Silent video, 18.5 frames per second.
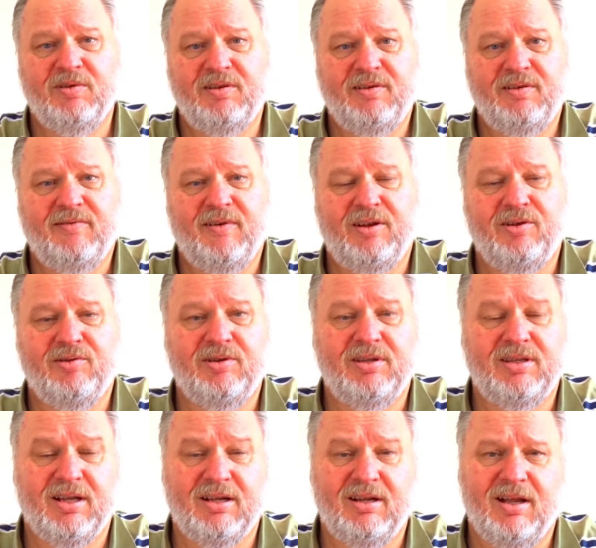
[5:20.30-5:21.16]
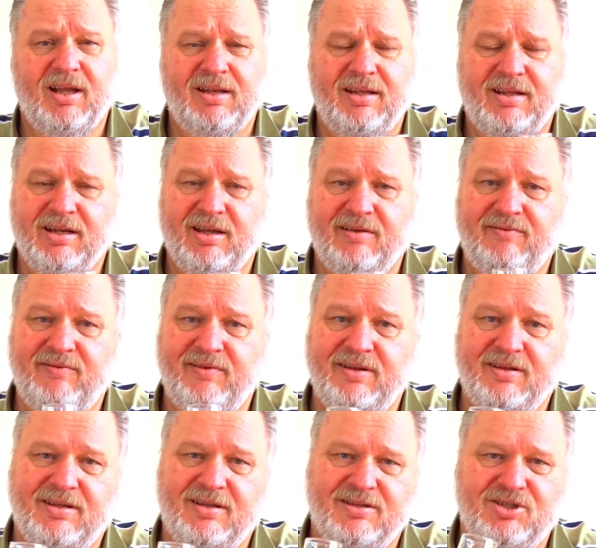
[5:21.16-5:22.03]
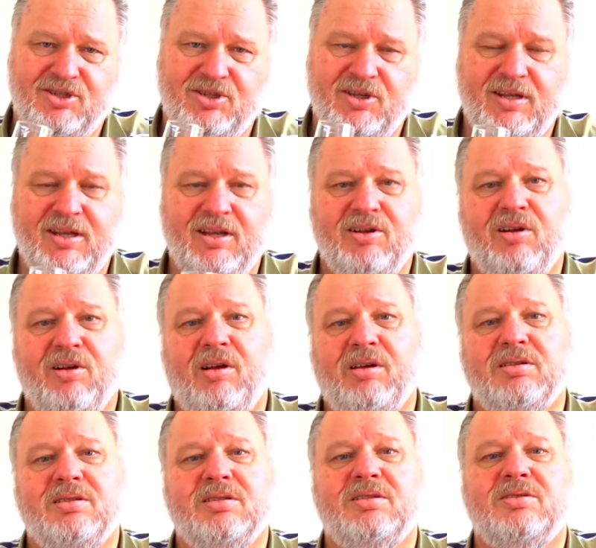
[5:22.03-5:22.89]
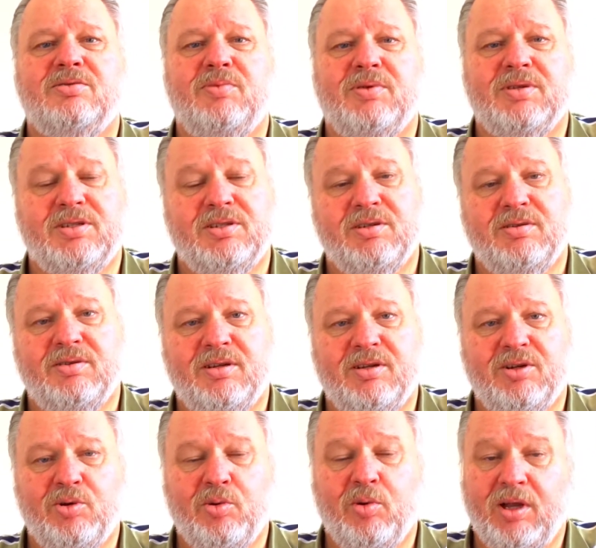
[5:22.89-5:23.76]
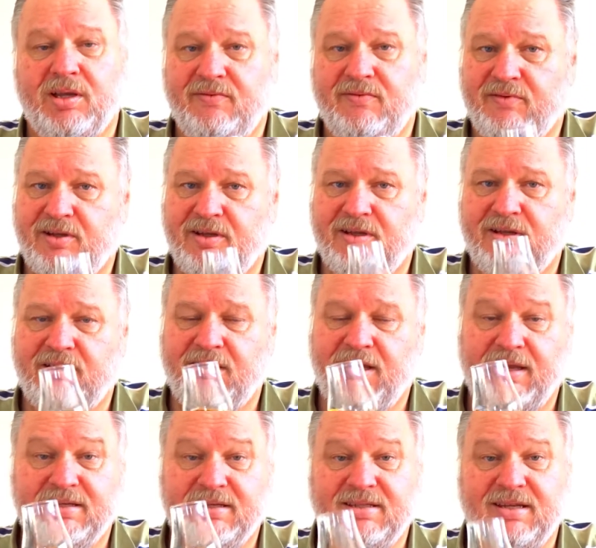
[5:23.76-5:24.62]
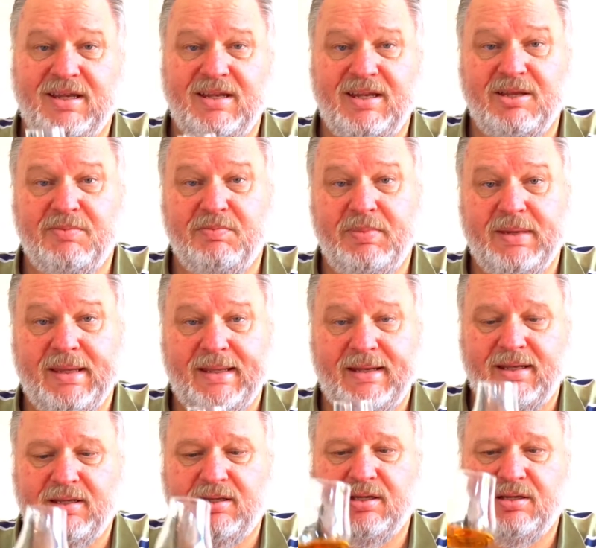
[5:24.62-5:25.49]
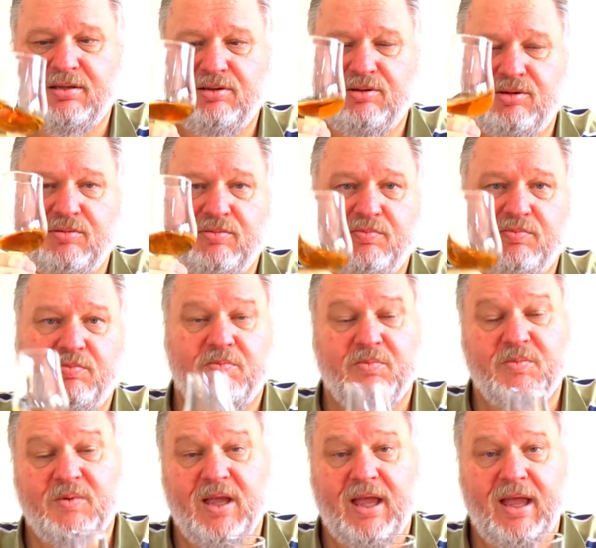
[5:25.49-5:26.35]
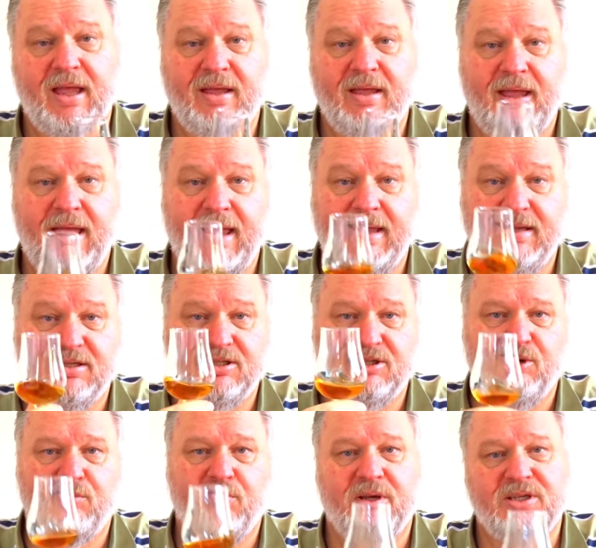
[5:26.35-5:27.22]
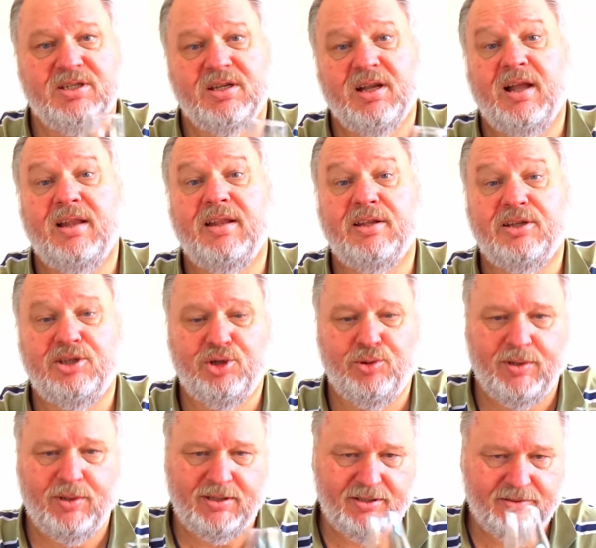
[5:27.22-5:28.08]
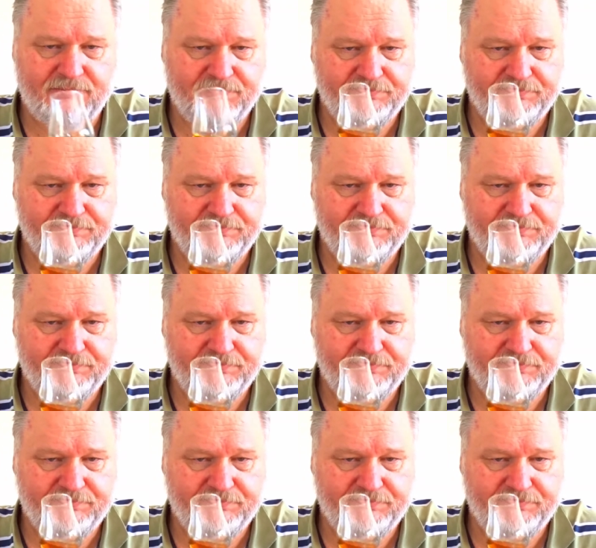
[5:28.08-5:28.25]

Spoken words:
if I look at the color, I think the sherry casks was quite for extended period to add so much color to it.